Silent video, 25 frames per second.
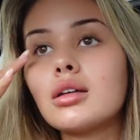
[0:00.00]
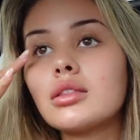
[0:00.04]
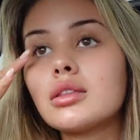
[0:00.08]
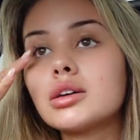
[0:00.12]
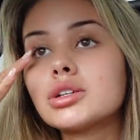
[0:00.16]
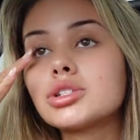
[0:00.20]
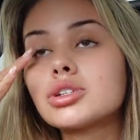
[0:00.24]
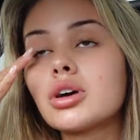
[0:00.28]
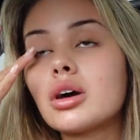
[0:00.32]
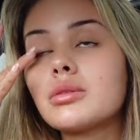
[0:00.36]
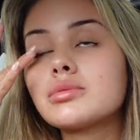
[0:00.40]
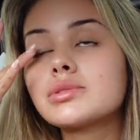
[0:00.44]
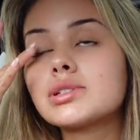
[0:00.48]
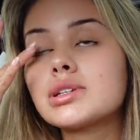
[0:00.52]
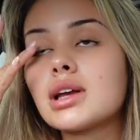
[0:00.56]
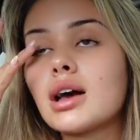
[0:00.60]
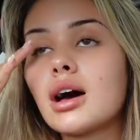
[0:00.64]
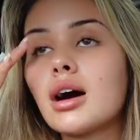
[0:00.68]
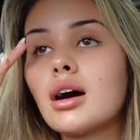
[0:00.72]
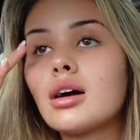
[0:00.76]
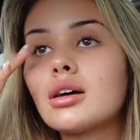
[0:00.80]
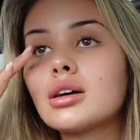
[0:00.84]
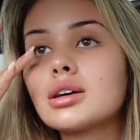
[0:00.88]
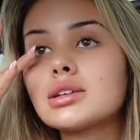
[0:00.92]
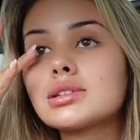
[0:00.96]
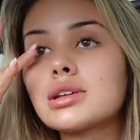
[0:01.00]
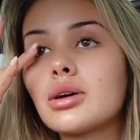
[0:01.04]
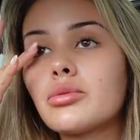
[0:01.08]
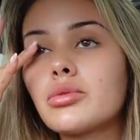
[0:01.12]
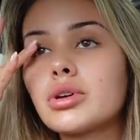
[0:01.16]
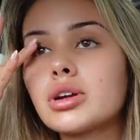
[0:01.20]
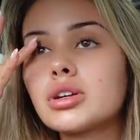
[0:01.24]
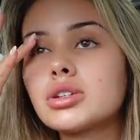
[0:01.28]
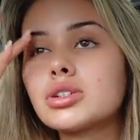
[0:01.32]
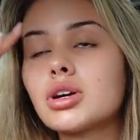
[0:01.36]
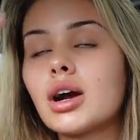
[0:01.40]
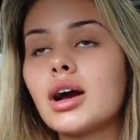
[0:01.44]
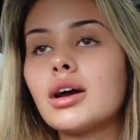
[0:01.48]
the shops now because I
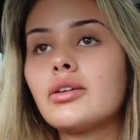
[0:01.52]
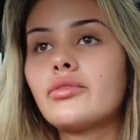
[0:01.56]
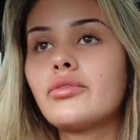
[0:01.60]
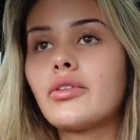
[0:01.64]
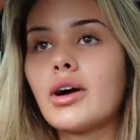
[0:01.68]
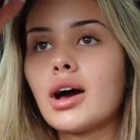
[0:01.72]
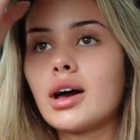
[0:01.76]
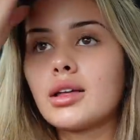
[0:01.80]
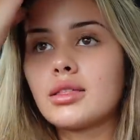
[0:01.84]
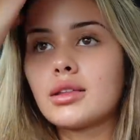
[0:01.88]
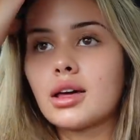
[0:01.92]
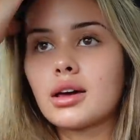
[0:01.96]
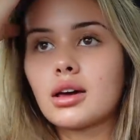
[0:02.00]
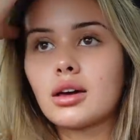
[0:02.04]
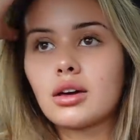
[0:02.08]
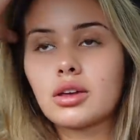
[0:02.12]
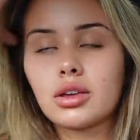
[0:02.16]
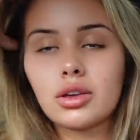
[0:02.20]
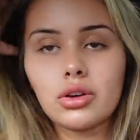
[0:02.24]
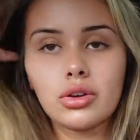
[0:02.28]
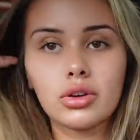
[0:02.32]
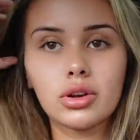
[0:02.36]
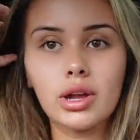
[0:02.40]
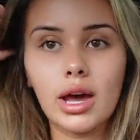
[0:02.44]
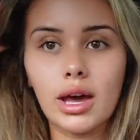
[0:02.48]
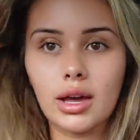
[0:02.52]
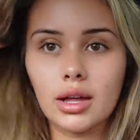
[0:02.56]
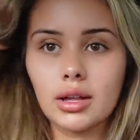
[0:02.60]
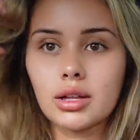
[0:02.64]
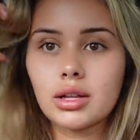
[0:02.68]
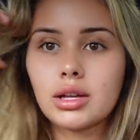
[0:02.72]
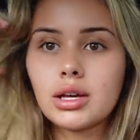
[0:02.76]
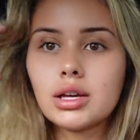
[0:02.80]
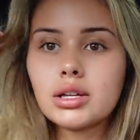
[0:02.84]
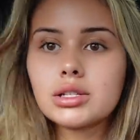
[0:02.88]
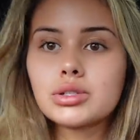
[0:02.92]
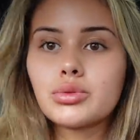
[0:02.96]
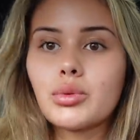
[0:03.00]
want to try and find like a cute
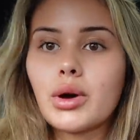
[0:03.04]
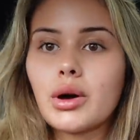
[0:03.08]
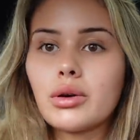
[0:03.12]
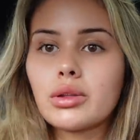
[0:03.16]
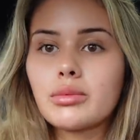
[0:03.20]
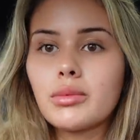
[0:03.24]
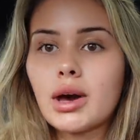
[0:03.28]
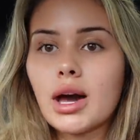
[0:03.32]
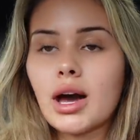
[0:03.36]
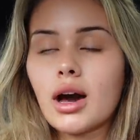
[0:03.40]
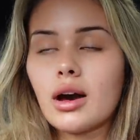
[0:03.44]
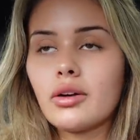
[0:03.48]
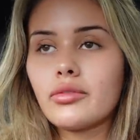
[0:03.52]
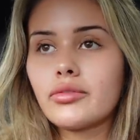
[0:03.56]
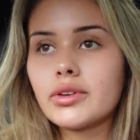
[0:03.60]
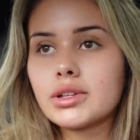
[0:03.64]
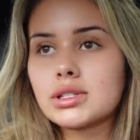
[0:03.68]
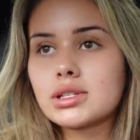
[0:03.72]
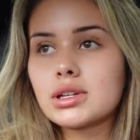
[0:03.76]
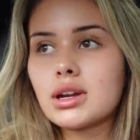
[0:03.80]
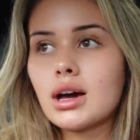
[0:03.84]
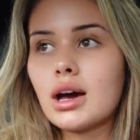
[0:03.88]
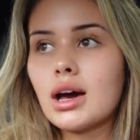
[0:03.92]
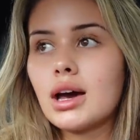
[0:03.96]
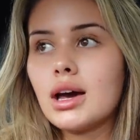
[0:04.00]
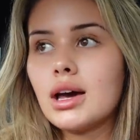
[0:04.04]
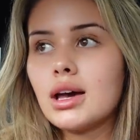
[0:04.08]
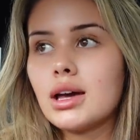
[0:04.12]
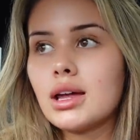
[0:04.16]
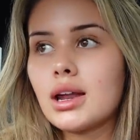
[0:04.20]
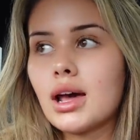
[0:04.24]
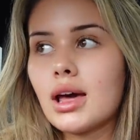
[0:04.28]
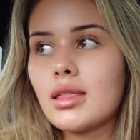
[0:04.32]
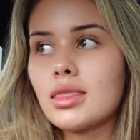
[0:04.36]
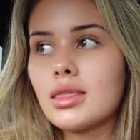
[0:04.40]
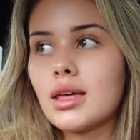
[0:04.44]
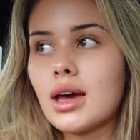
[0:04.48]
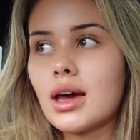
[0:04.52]
anklet to wear with my outfit tonight.
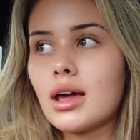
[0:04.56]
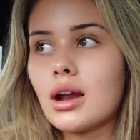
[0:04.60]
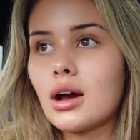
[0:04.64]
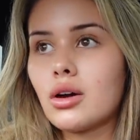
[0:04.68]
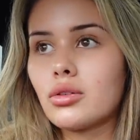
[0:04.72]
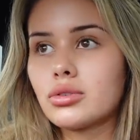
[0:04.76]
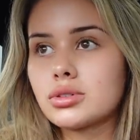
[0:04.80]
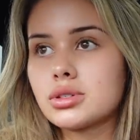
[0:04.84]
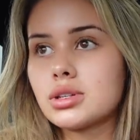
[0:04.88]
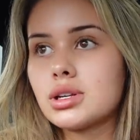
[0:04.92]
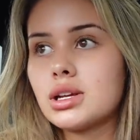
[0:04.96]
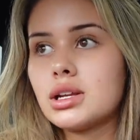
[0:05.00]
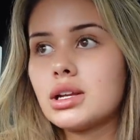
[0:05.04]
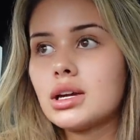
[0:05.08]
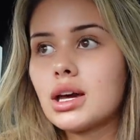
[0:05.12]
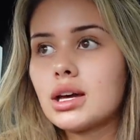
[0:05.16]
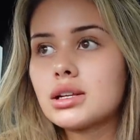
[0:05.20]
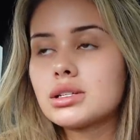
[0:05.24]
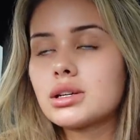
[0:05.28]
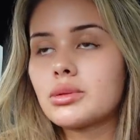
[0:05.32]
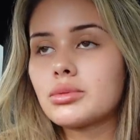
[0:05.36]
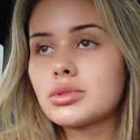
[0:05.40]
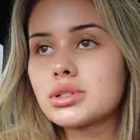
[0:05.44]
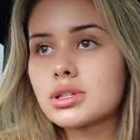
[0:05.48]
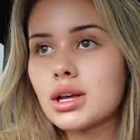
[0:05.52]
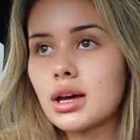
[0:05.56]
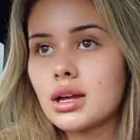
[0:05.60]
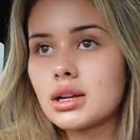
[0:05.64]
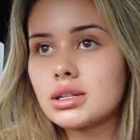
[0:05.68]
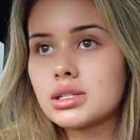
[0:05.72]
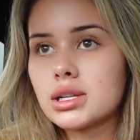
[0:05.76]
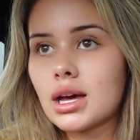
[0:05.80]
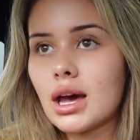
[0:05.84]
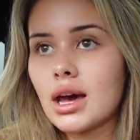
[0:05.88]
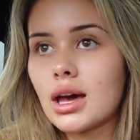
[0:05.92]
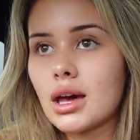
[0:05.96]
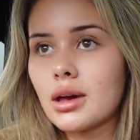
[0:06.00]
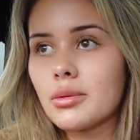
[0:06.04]
And then I also need to get double-sided
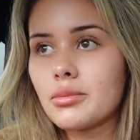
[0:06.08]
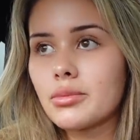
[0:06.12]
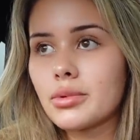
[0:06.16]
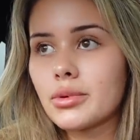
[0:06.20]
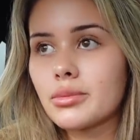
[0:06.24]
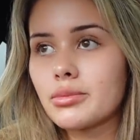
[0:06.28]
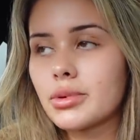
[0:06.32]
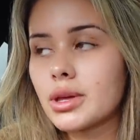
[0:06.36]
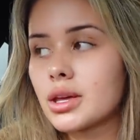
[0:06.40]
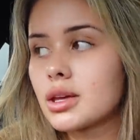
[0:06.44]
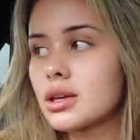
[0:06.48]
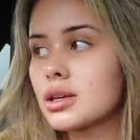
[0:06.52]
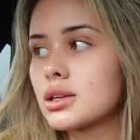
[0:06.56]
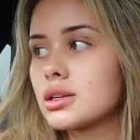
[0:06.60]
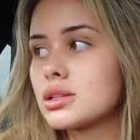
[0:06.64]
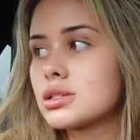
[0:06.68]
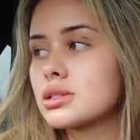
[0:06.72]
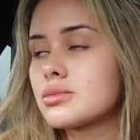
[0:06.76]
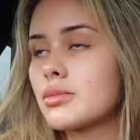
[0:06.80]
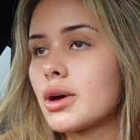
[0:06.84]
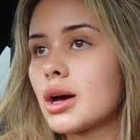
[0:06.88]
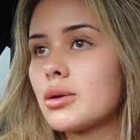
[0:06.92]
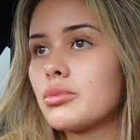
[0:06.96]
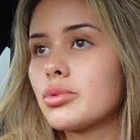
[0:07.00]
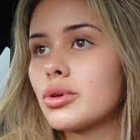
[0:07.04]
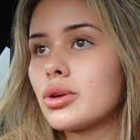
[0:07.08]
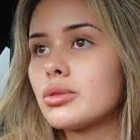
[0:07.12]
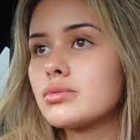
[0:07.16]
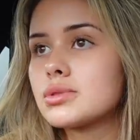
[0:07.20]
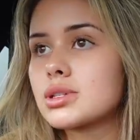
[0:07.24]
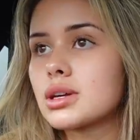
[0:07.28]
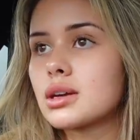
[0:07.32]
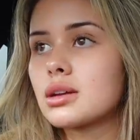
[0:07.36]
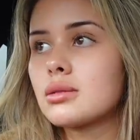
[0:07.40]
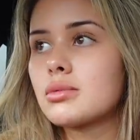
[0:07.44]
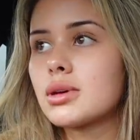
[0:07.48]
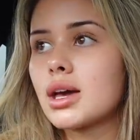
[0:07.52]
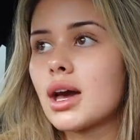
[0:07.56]
tape because my boobs
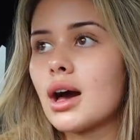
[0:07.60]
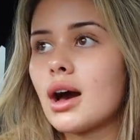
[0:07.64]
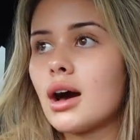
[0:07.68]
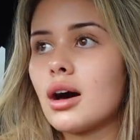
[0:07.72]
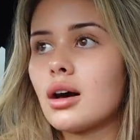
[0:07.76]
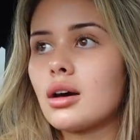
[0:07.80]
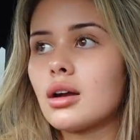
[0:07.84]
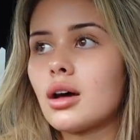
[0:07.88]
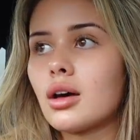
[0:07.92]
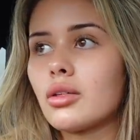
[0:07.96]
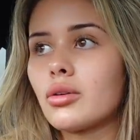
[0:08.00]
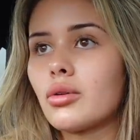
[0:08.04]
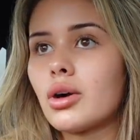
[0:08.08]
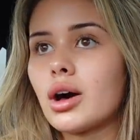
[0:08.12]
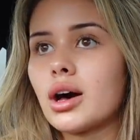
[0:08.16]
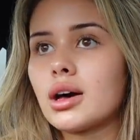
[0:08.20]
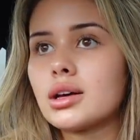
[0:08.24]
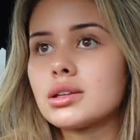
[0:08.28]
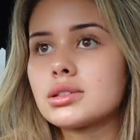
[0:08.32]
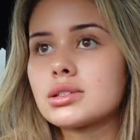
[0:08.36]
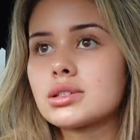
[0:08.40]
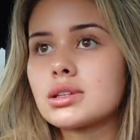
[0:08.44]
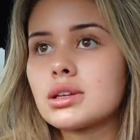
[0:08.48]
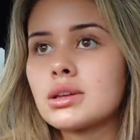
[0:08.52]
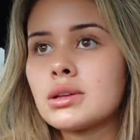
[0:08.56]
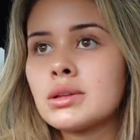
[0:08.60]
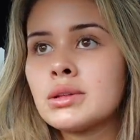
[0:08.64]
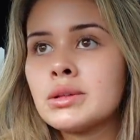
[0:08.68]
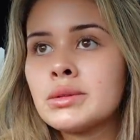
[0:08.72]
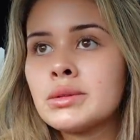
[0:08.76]
are going to be out otherwise.